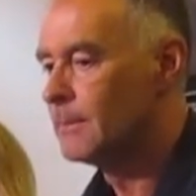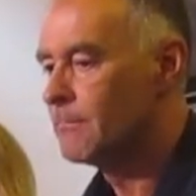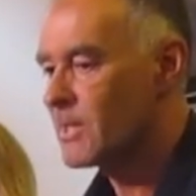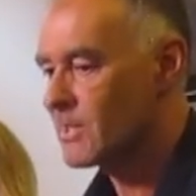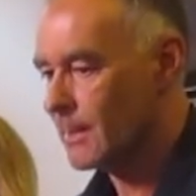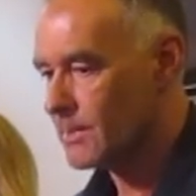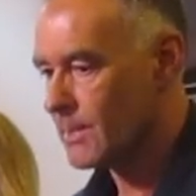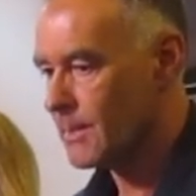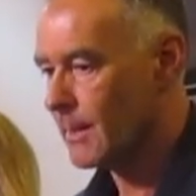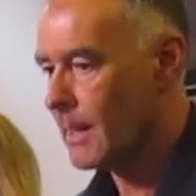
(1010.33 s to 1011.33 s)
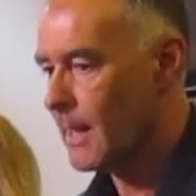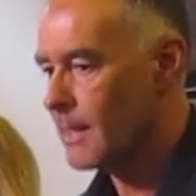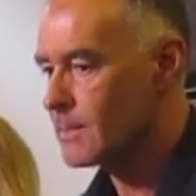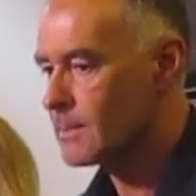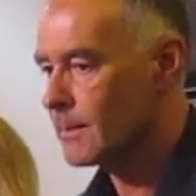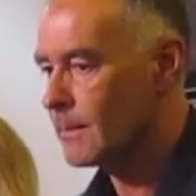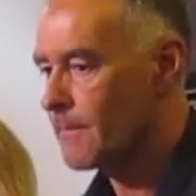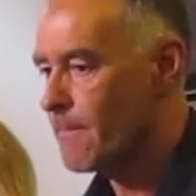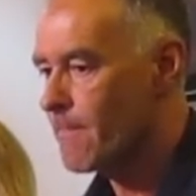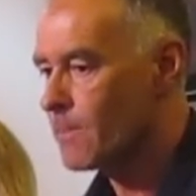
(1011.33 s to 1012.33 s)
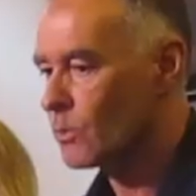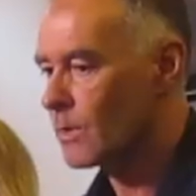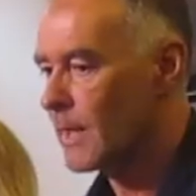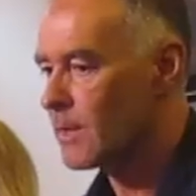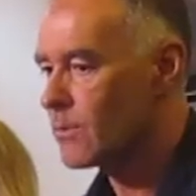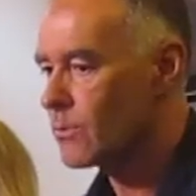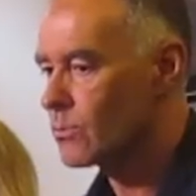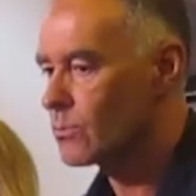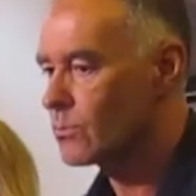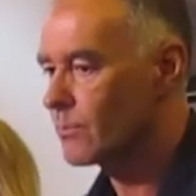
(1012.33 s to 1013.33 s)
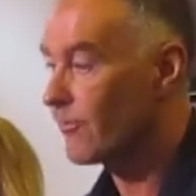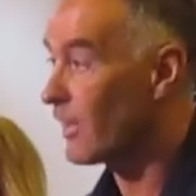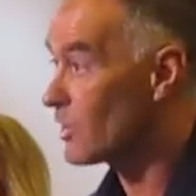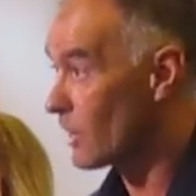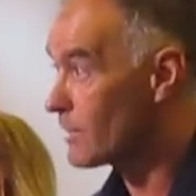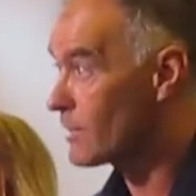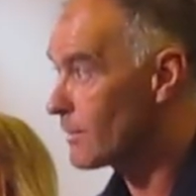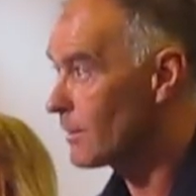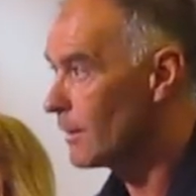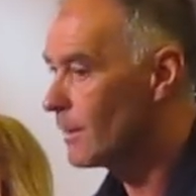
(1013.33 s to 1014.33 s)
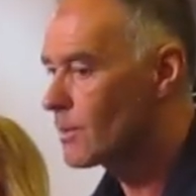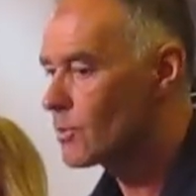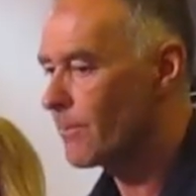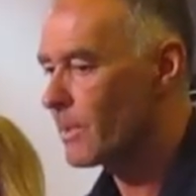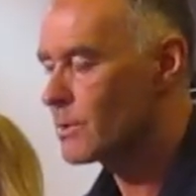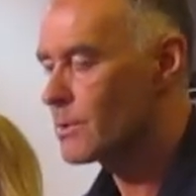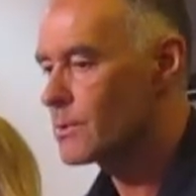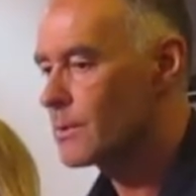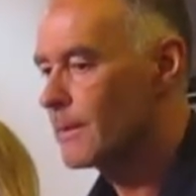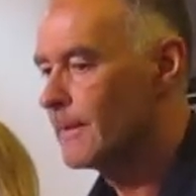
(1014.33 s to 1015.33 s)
My solicitor has till the 9th to finish his submissions.